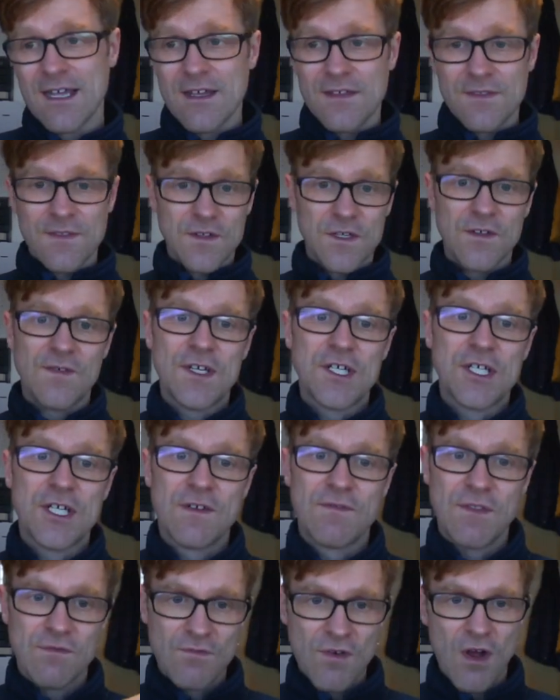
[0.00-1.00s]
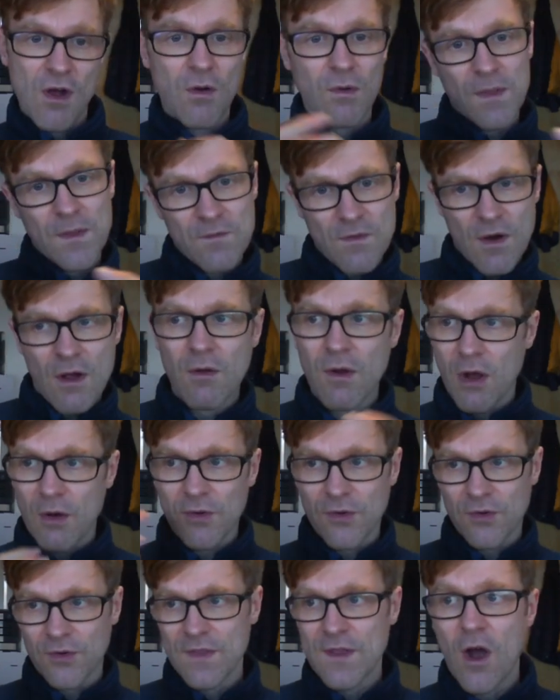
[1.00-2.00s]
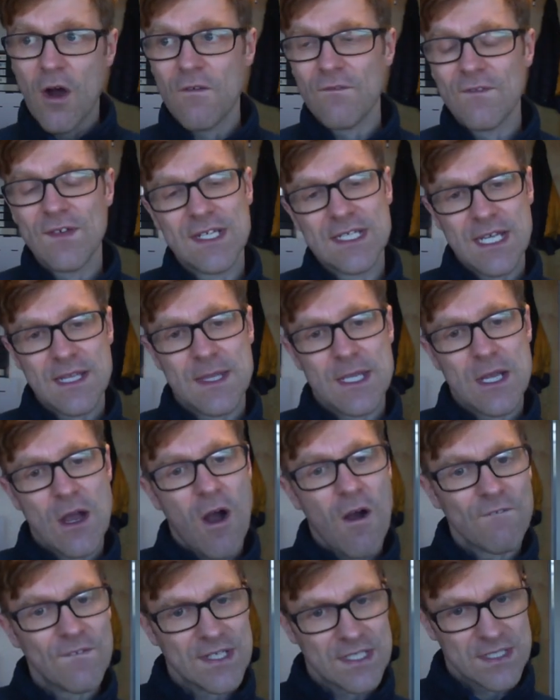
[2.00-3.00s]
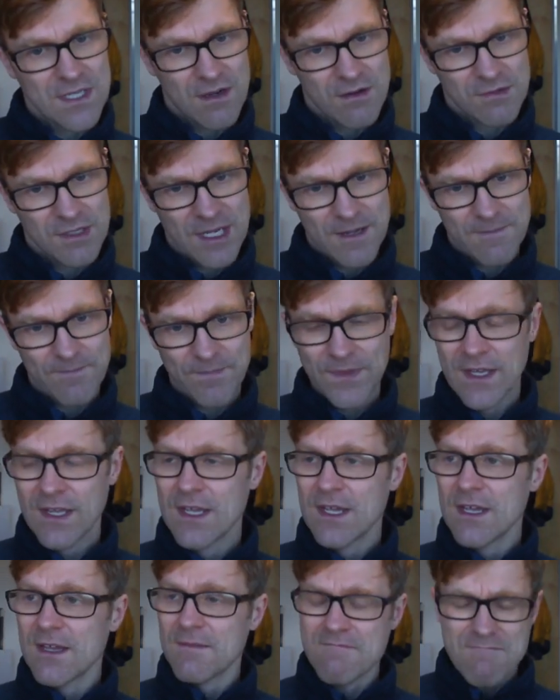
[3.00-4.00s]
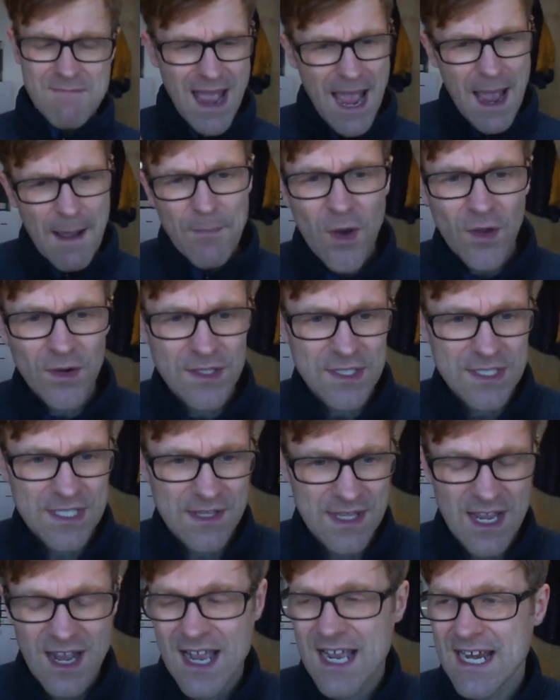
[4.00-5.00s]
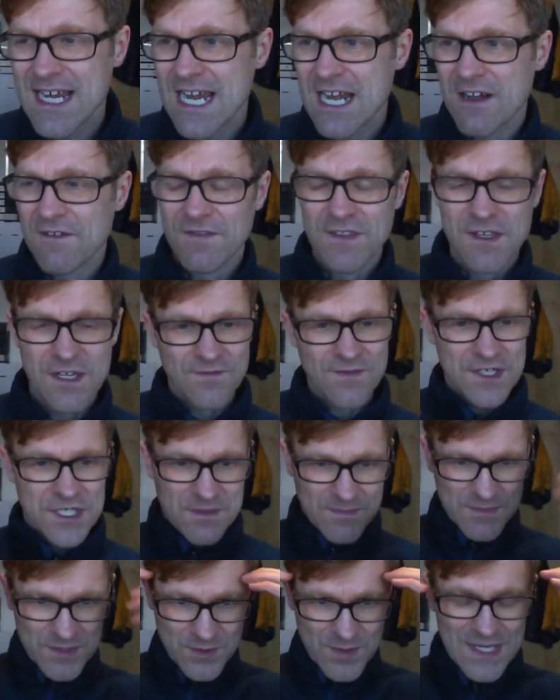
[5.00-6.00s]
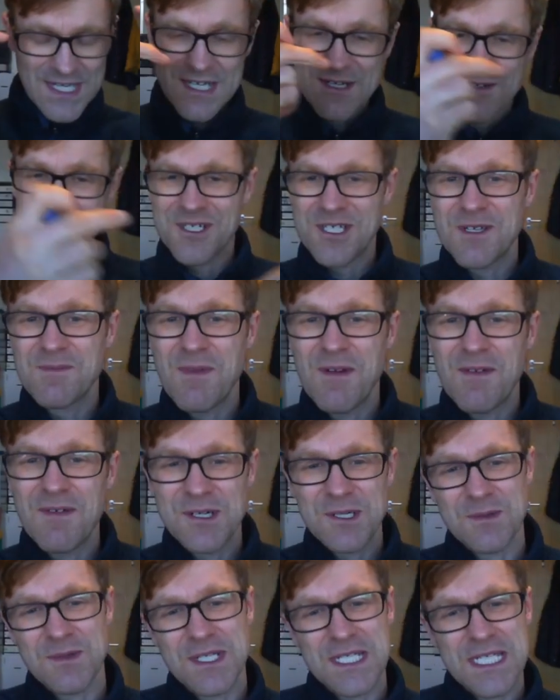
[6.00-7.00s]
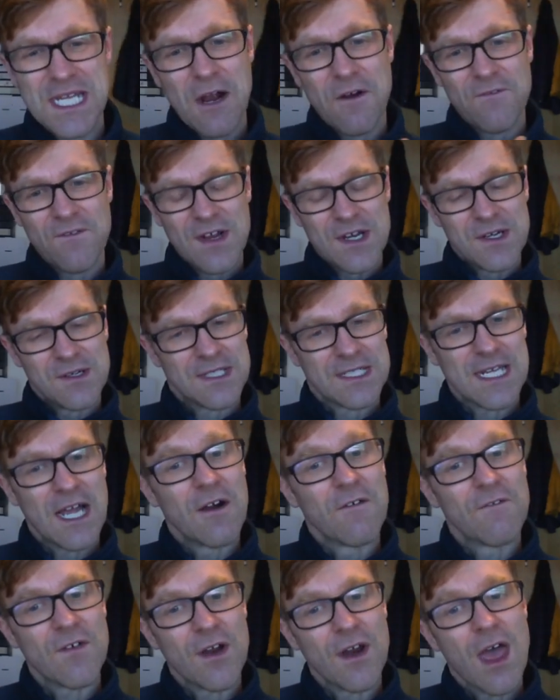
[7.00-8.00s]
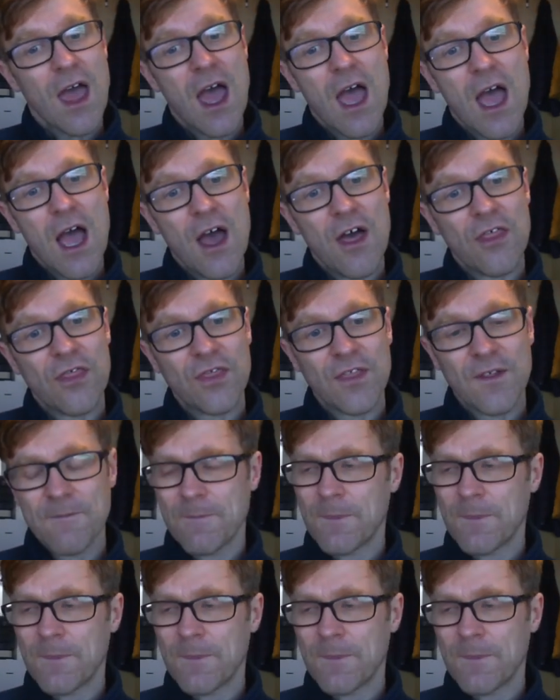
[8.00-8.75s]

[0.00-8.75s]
the division of the role and the role holder, or the office and the office holder, map onto the idea of the division between your spiritual self and yourself on earth.